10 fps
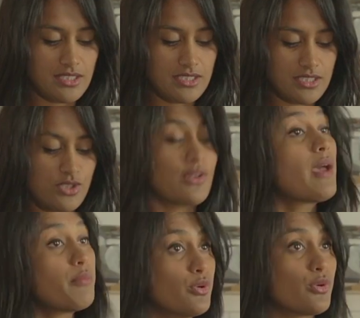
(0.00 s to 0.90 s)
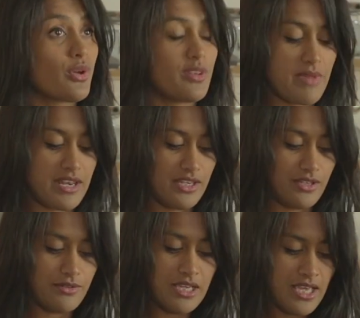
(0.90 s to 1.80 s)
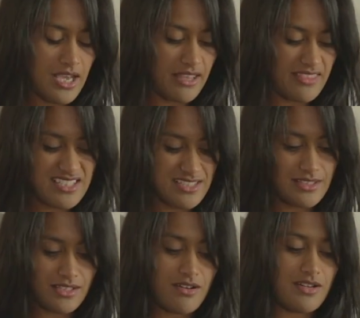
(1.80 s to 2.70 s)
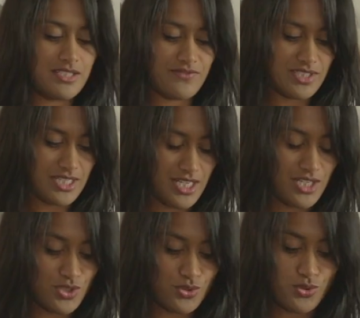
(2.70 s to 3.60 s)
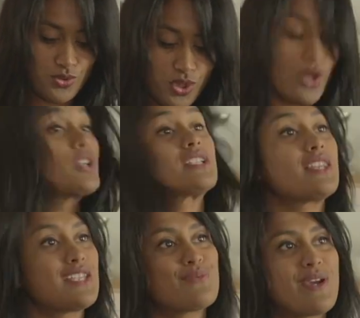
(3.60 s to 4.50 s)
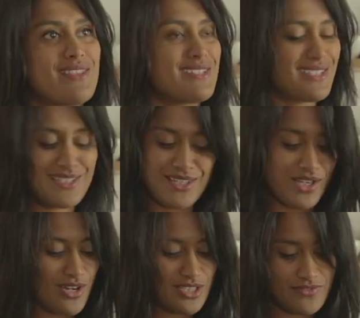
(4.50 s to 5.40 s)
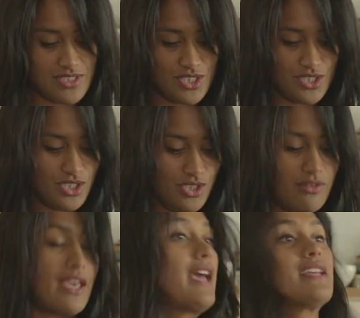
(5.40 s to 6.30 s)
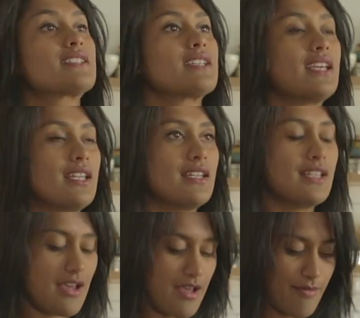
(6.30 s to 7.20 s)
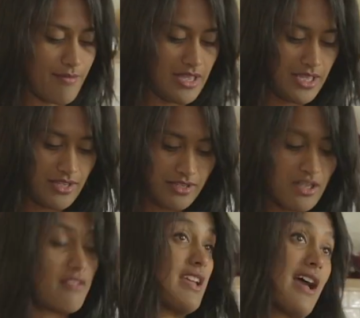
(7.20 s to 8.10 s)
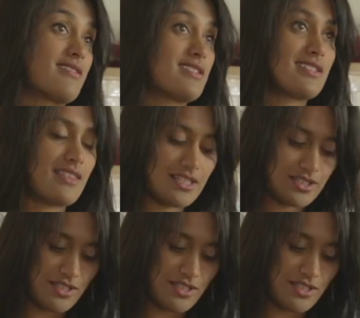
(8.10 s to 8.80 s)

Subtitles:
that you get pork on the menu. And this isn't the kind of dish, or cooked in this way, this isn't the kind of dish that you get in curry houses in this